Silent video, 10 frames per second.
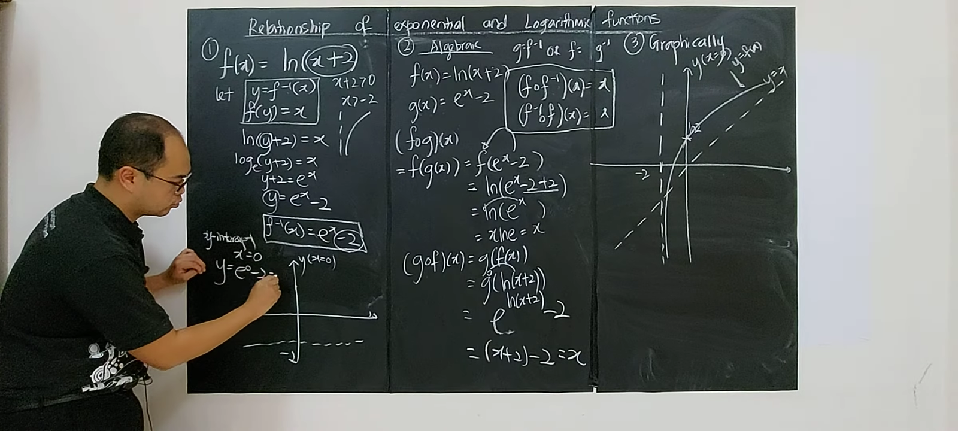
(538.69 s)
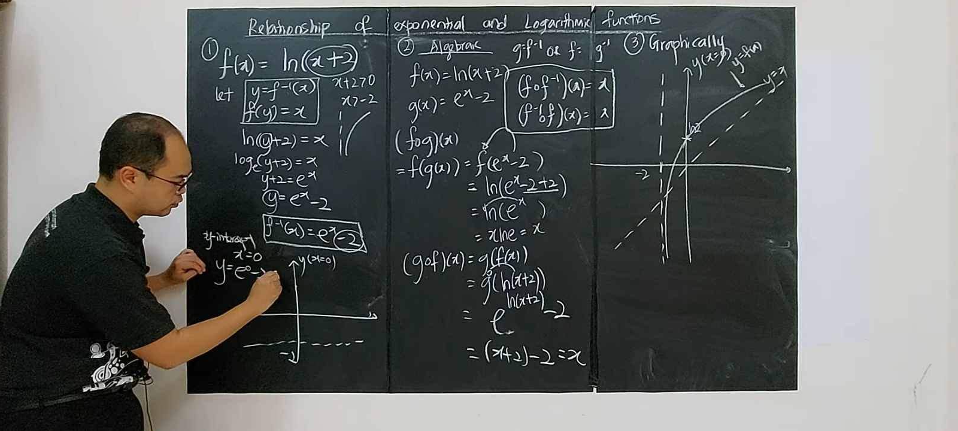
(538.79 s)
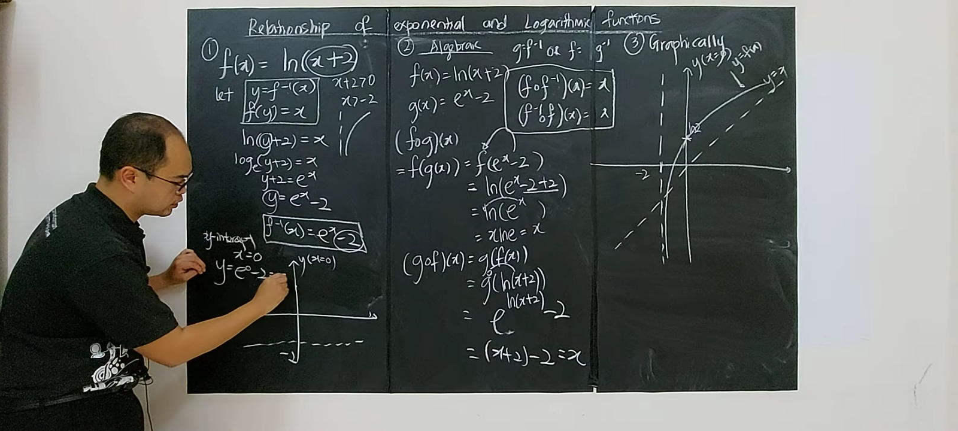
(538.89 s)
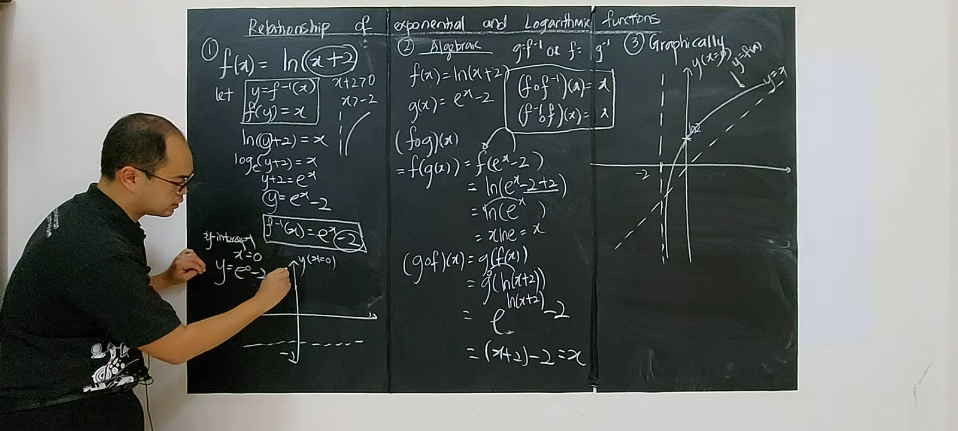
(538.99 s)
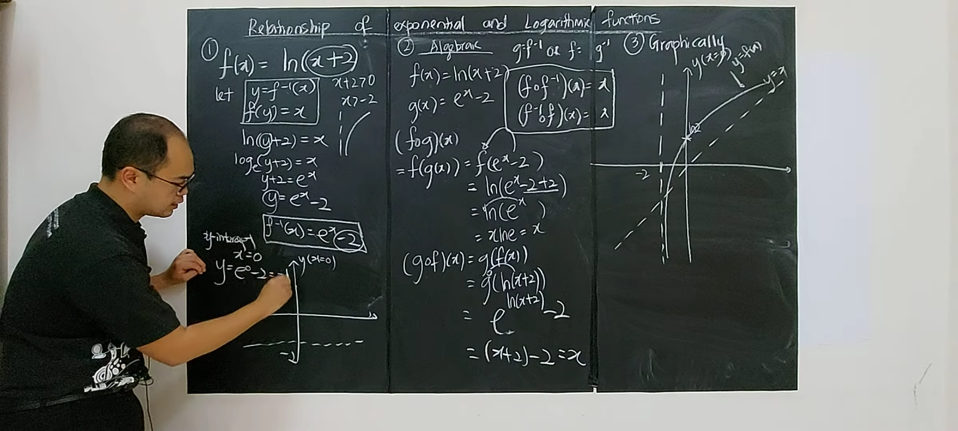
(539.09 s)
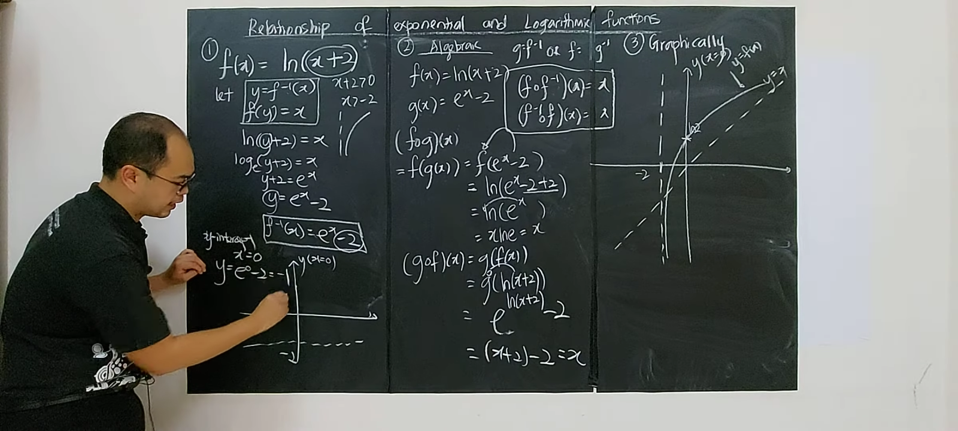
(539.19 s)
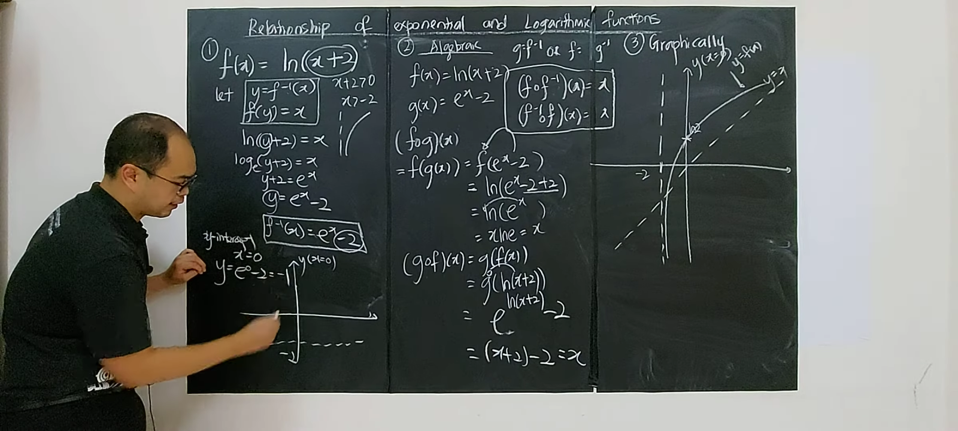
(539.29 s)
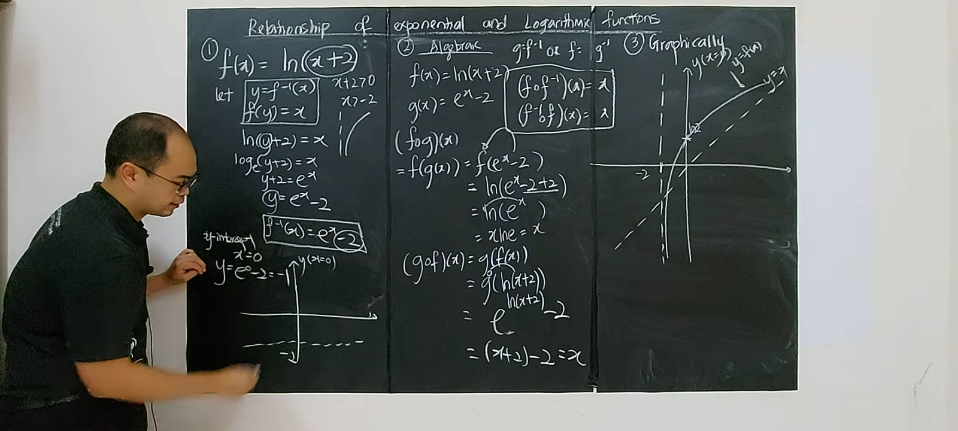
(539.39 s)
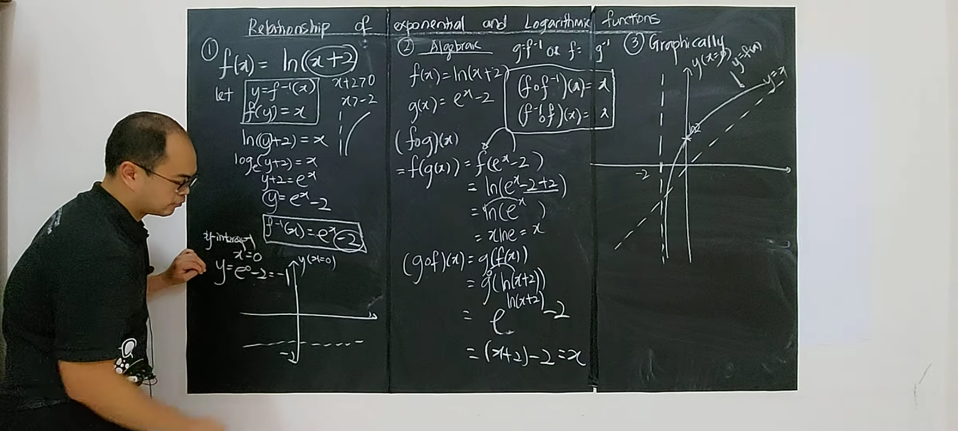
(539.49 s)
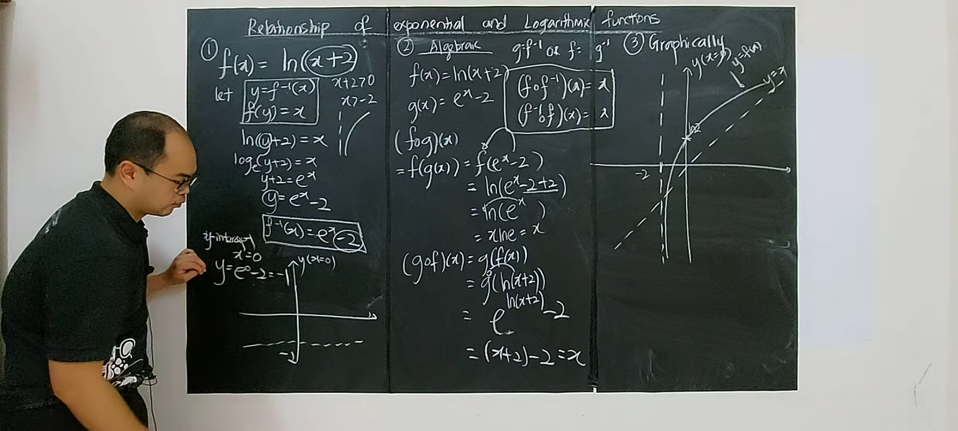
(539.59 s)
which is
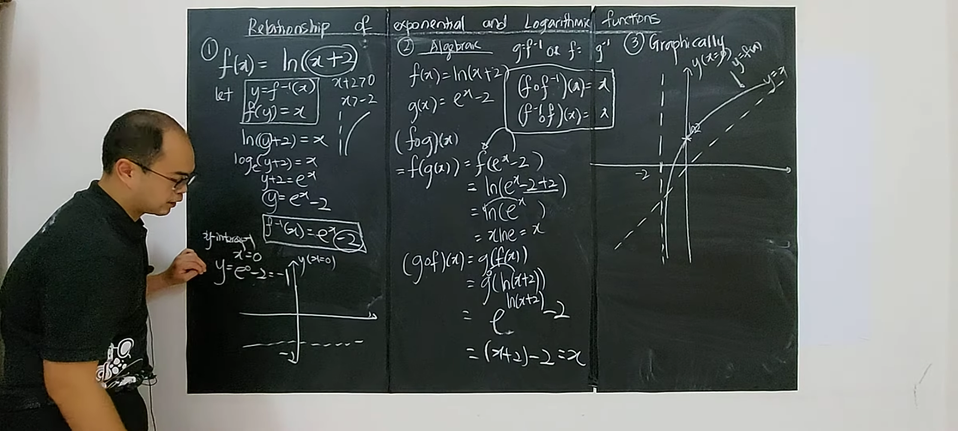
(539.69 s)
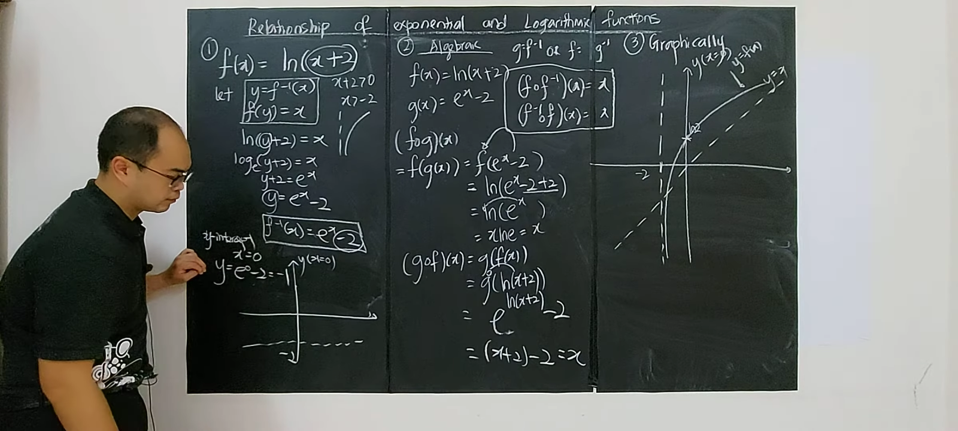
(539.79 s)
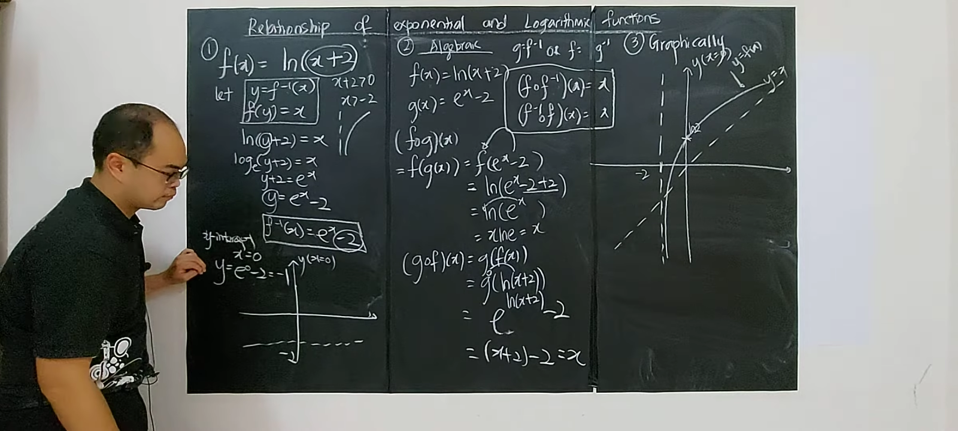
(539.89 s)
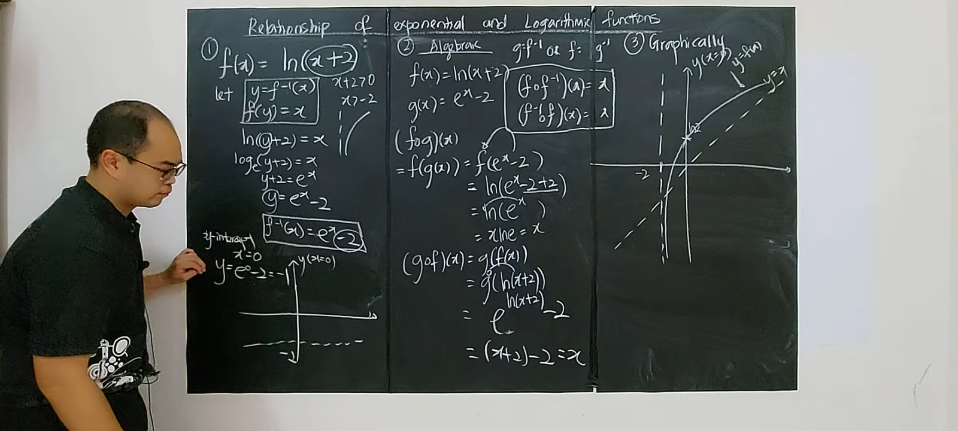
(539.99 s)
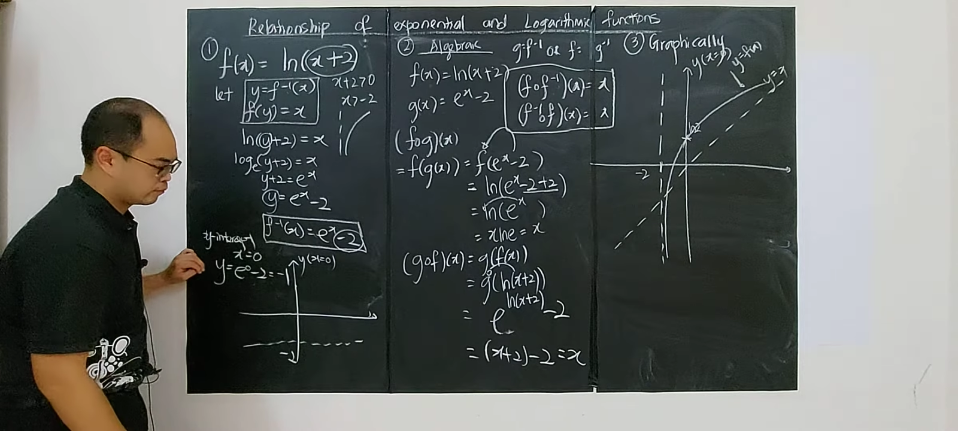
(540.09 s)
negative 1.